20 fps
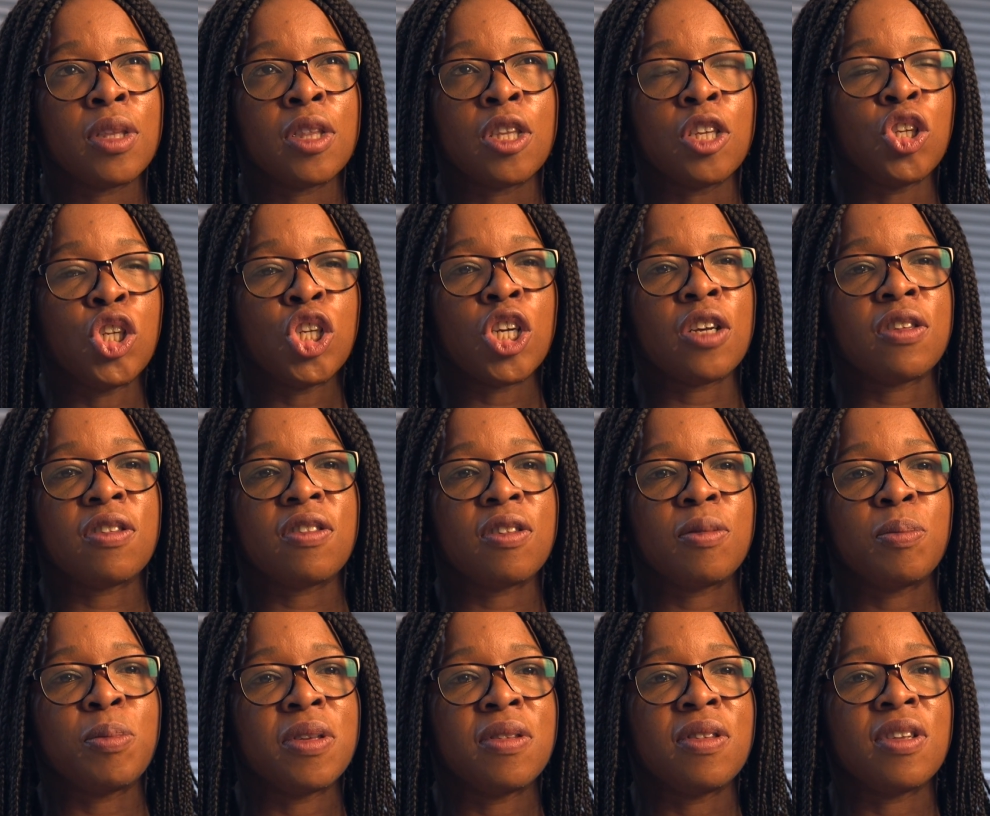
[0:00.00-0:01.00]
the
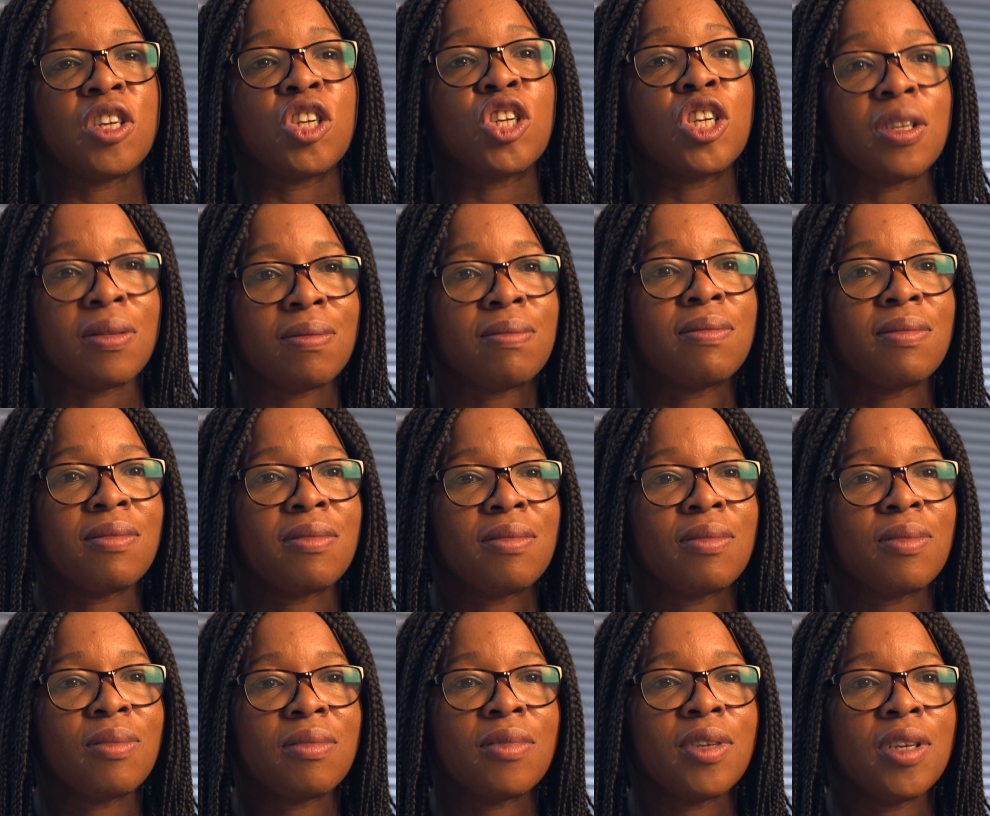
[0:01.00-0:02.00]
just position,
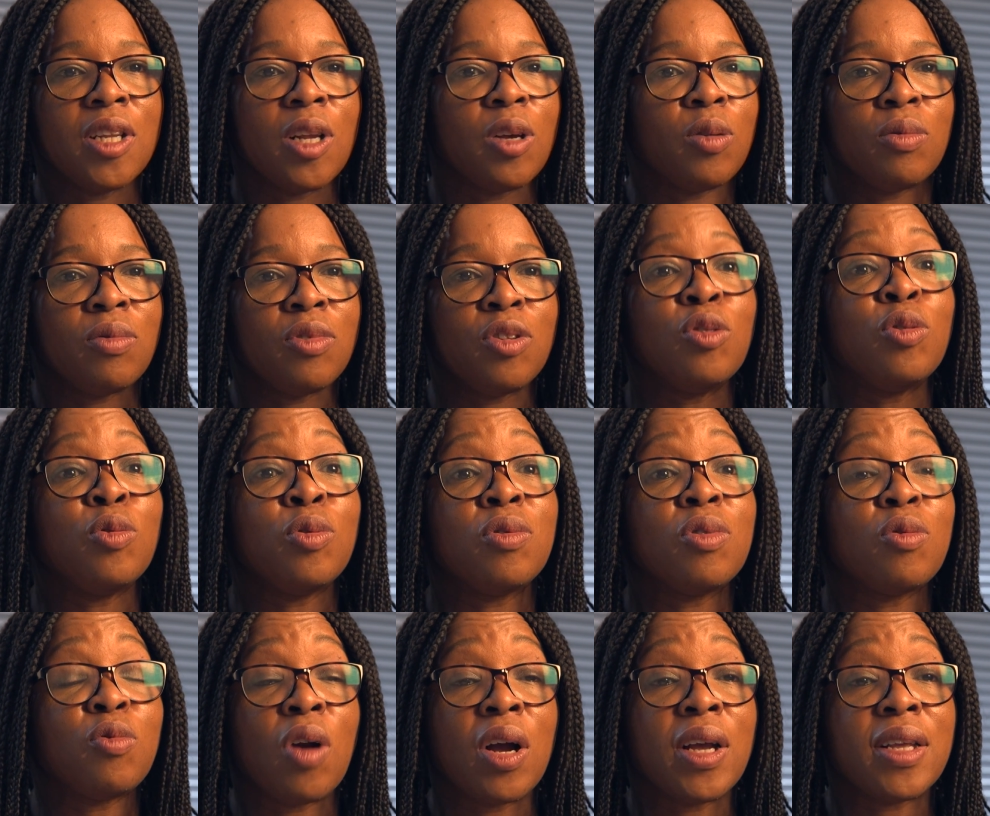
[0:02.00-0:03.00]
you know, do
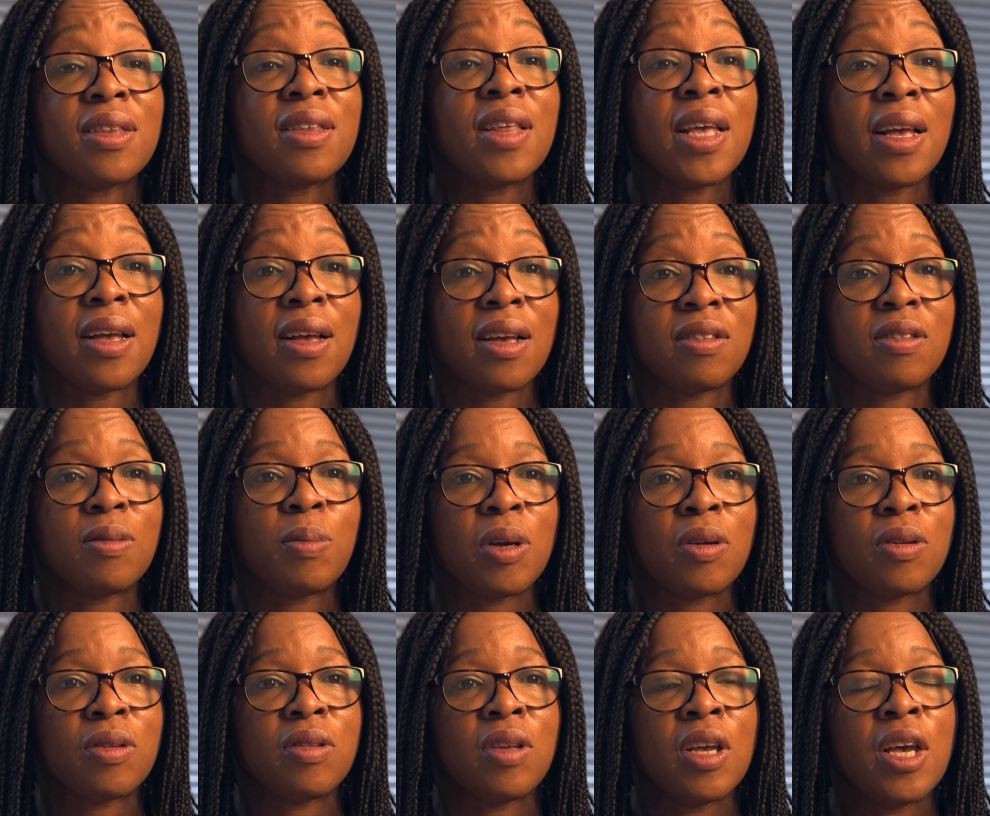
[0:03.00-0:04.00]
the right thing, I
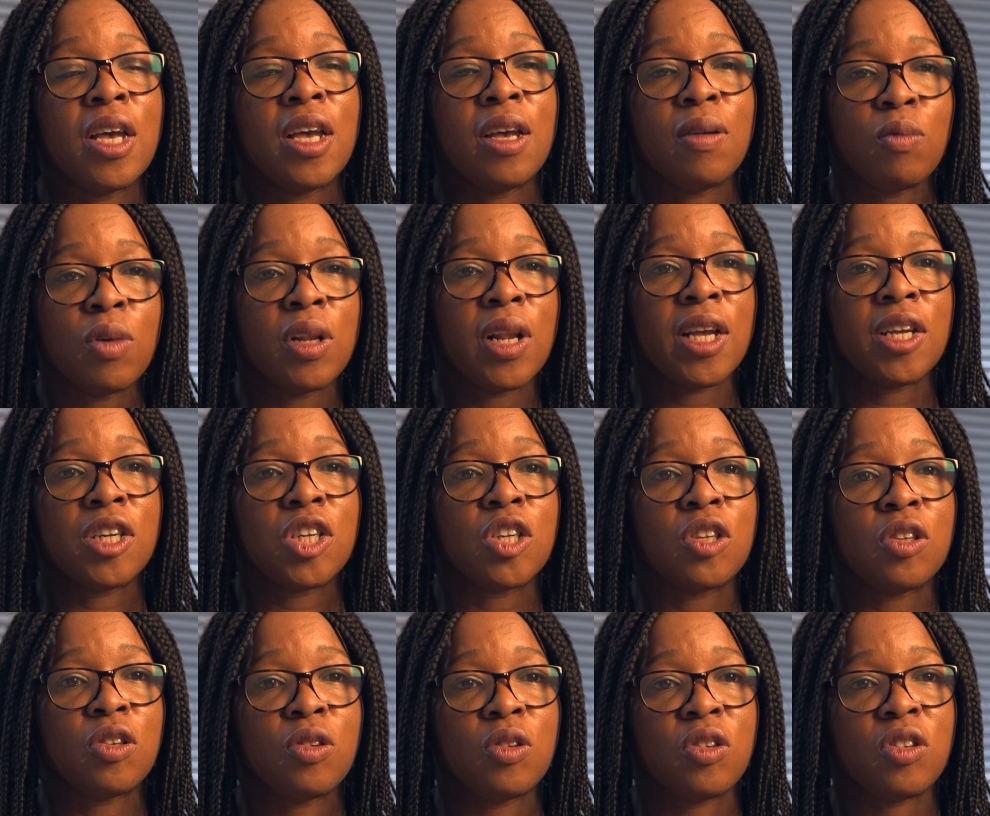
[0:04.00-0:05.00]
suppose, in
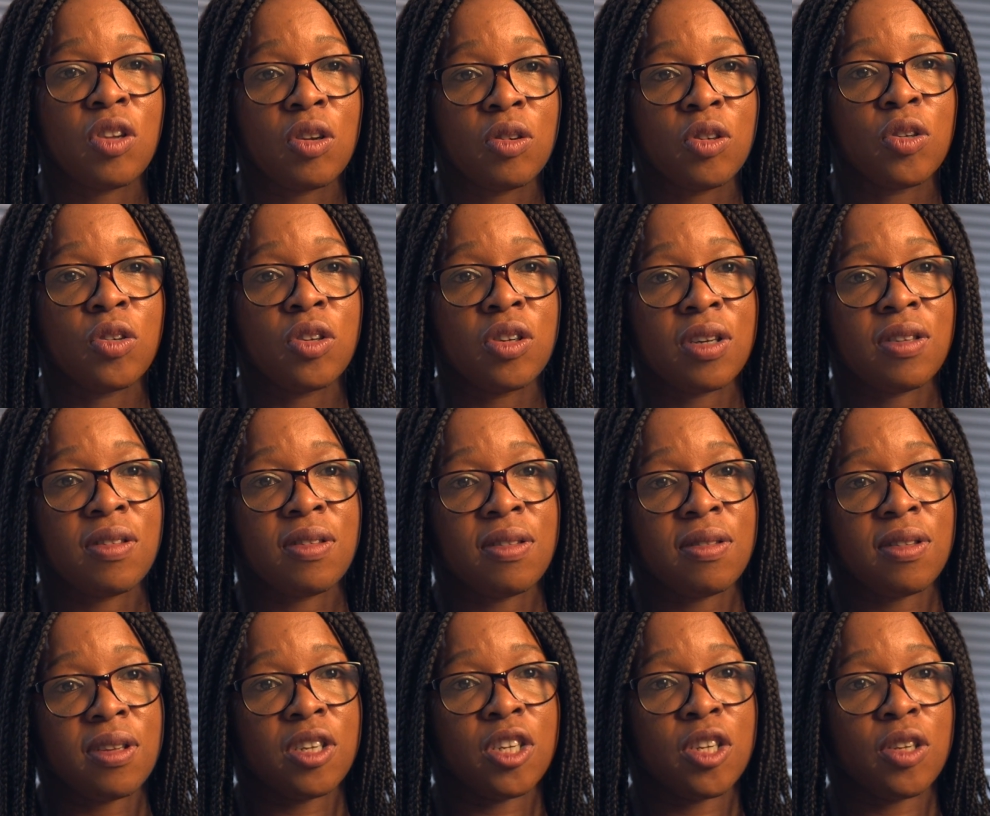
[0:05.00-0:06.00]
relation to social
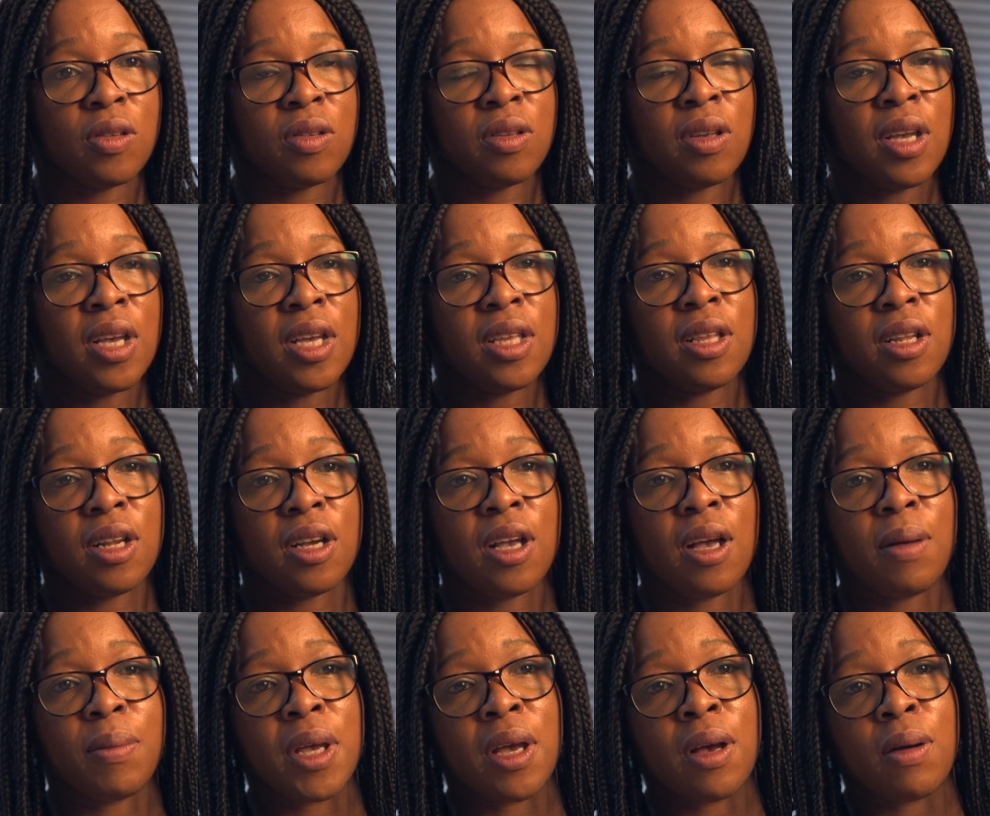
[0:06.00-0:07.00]
justice issues that are
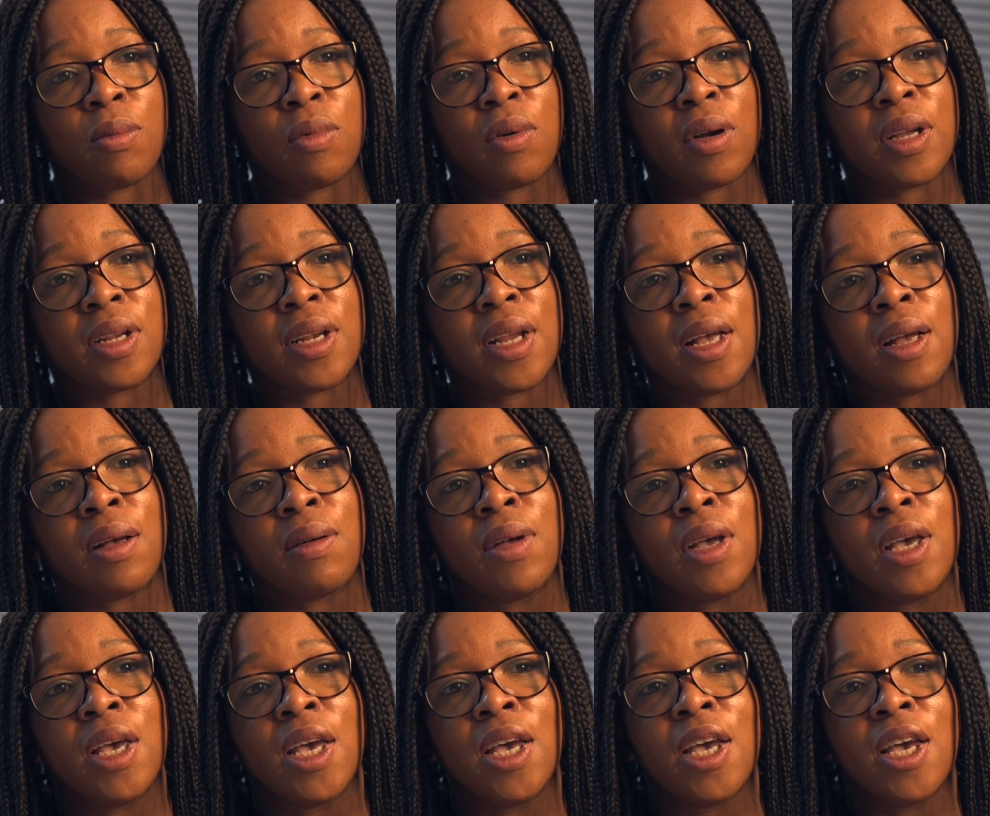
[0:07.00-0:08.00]
coming up right
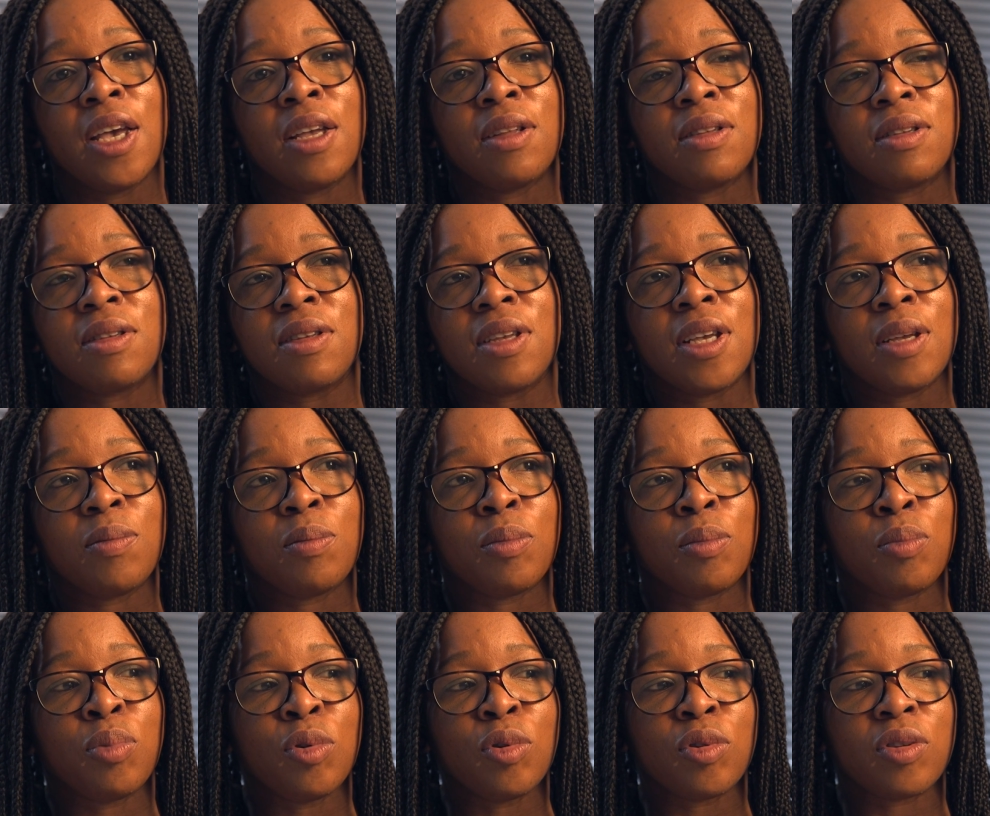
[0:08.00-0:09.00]
now. It
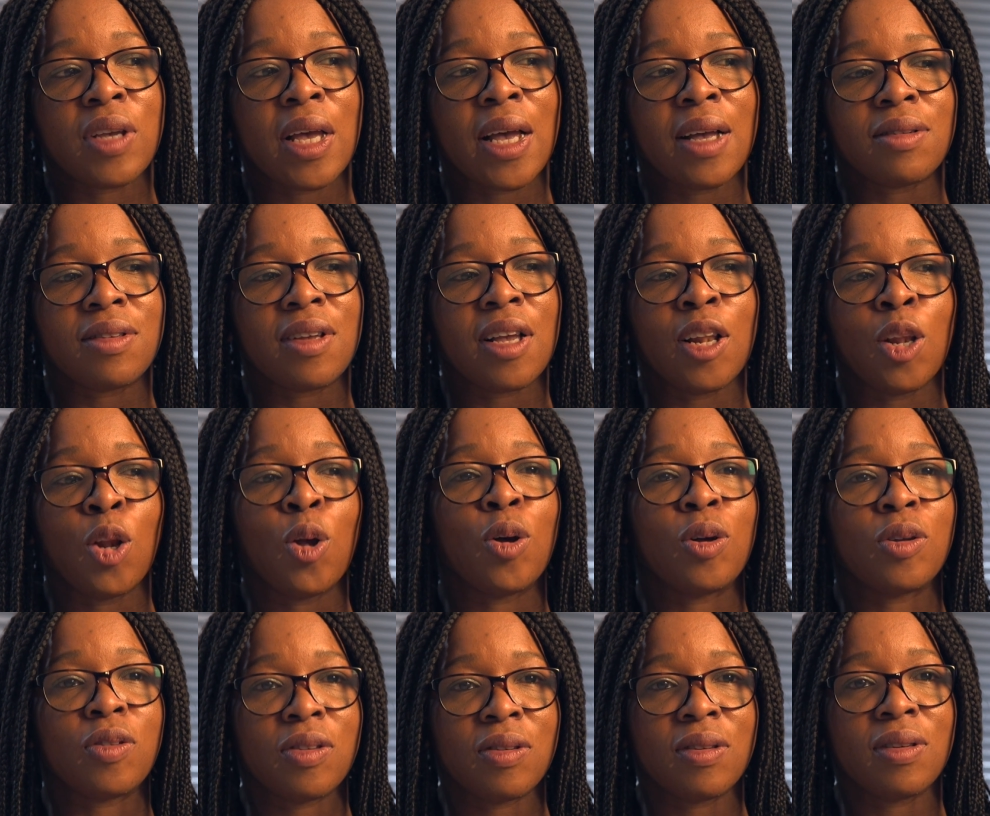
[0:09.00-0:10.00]
brought out a
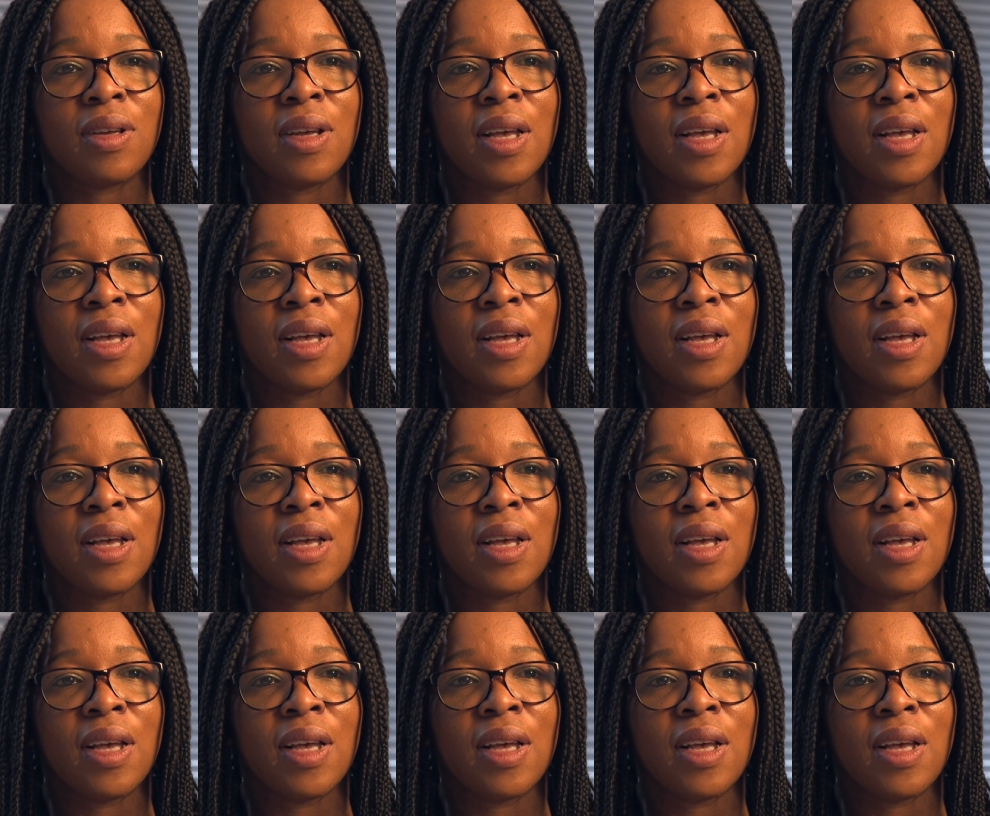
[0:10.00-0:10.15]
lot.